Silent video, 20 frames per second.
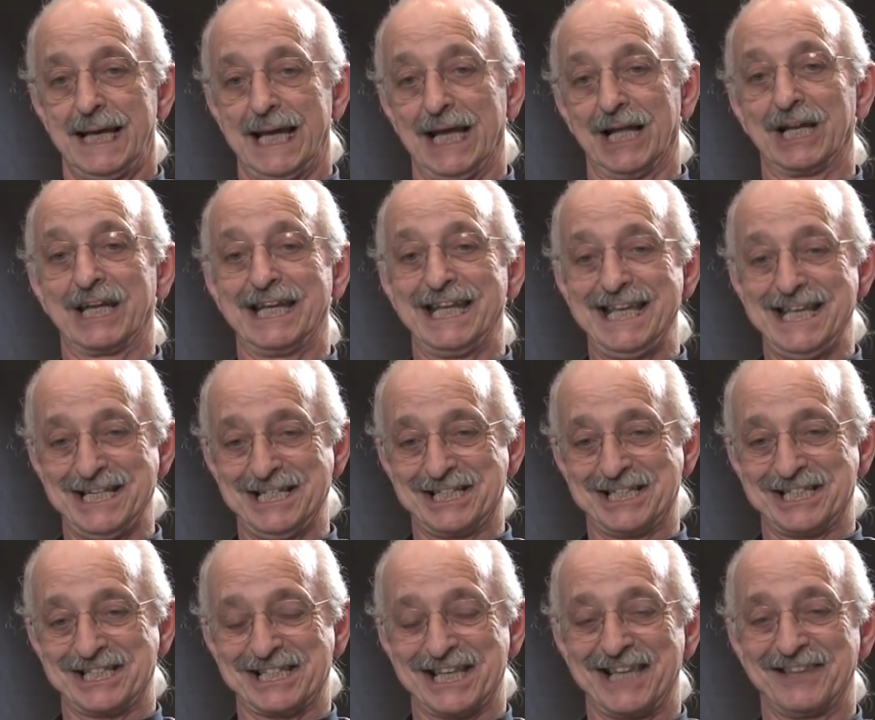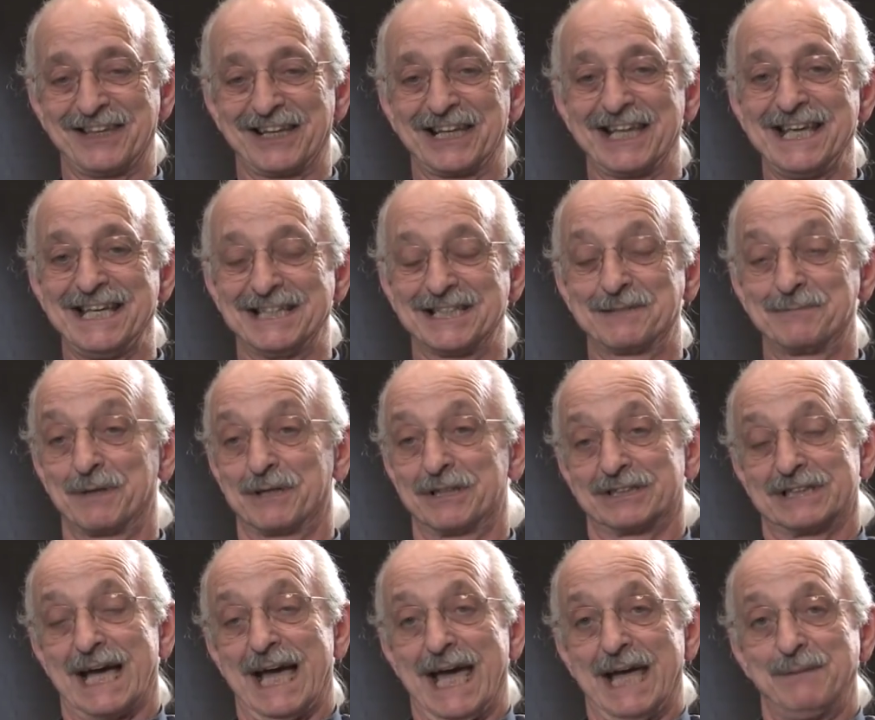ill at ease, to say the least,
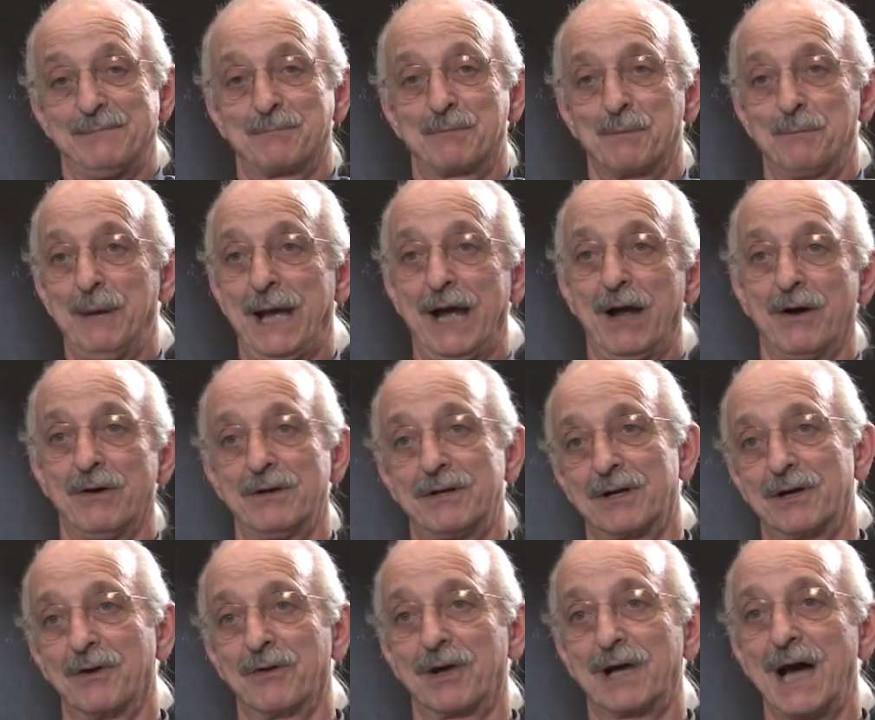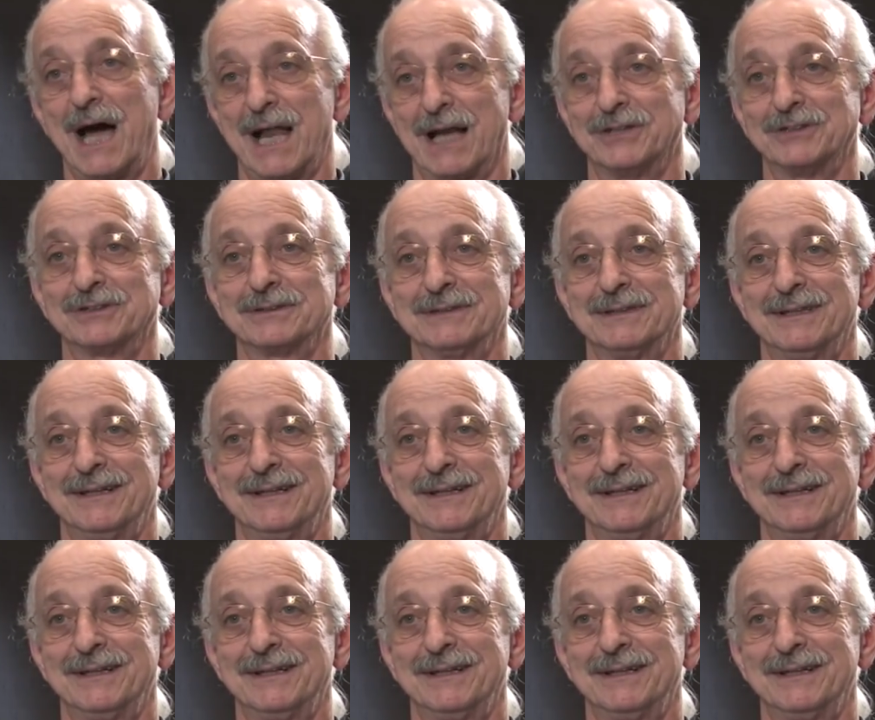because I hadn't prepared to go to college.